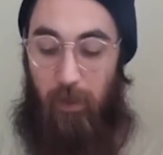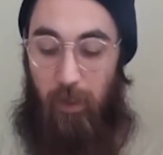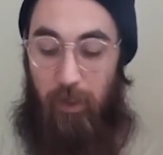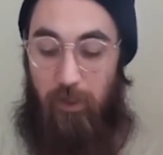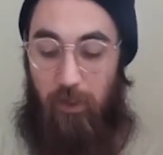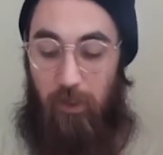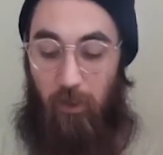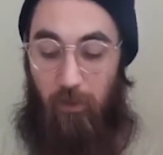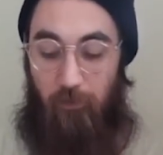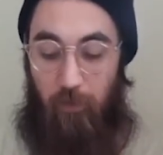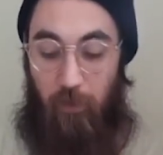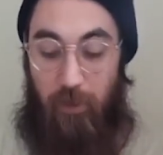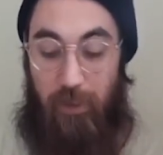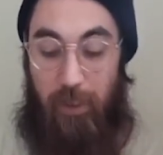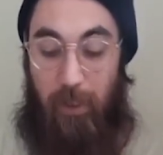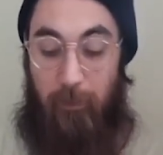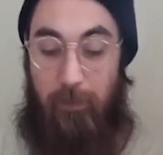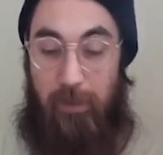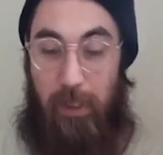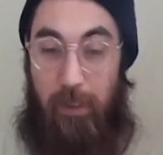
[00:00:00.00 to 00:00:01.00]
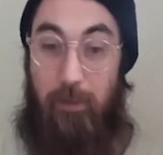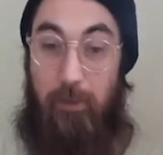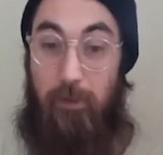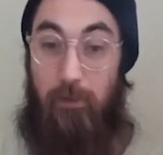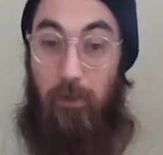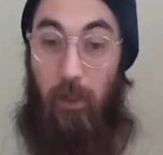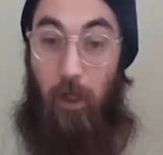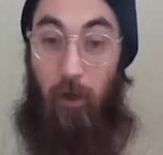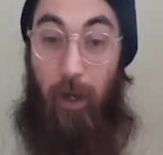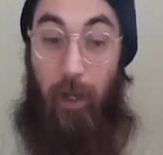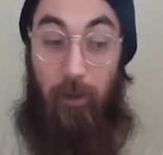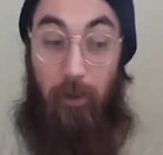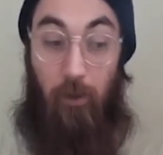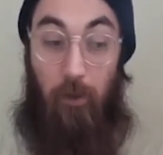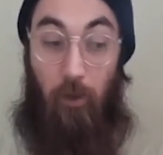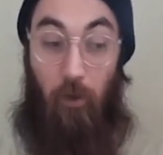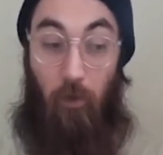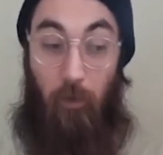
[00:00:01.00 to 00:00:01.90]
And so if your DM says, all right,